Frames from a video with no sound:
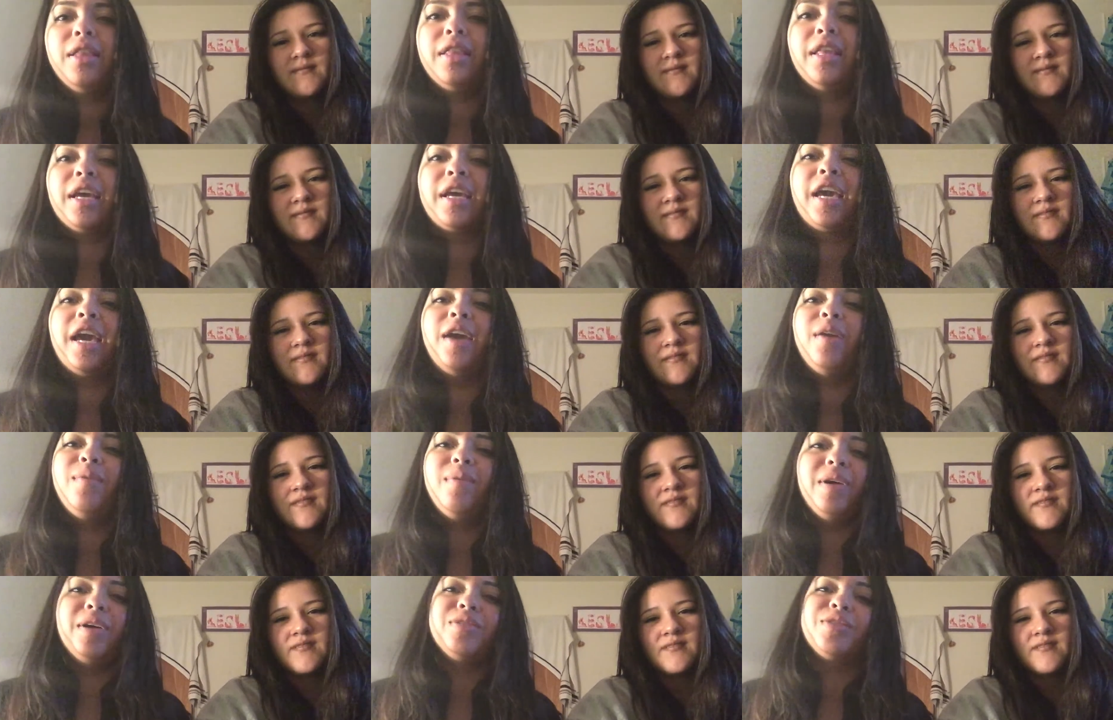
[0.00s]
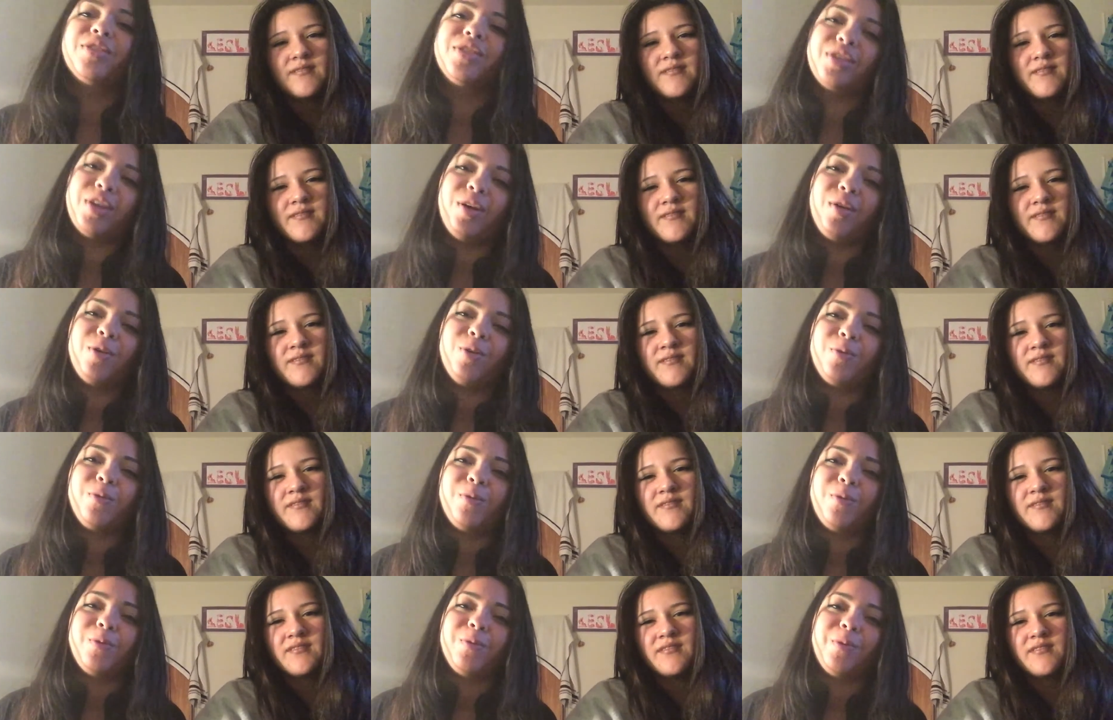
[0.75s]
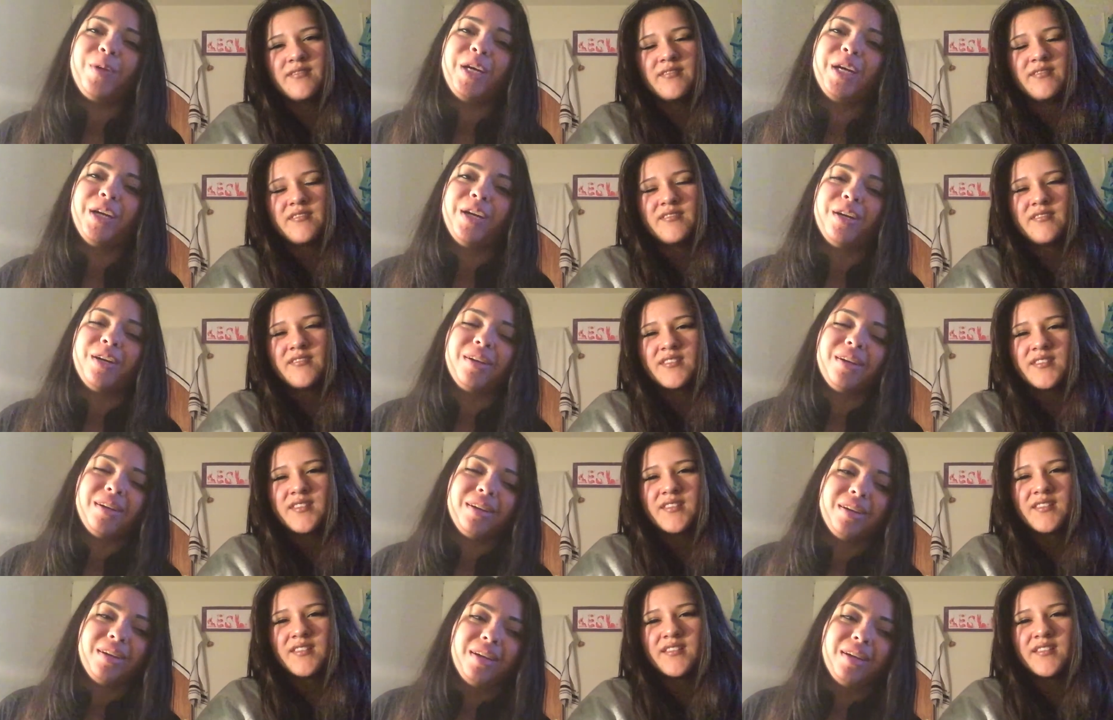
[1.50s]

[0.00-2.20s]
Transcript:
Speaker 1: That came out so weird.